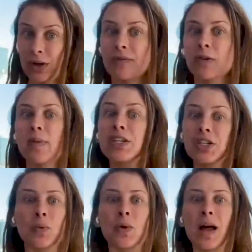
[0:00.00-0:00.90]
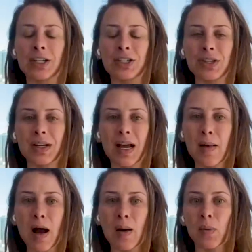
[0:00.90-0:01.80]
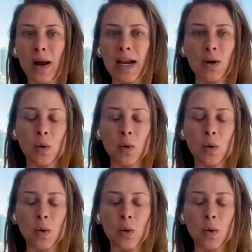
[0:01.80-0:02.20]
information will actually come up, right?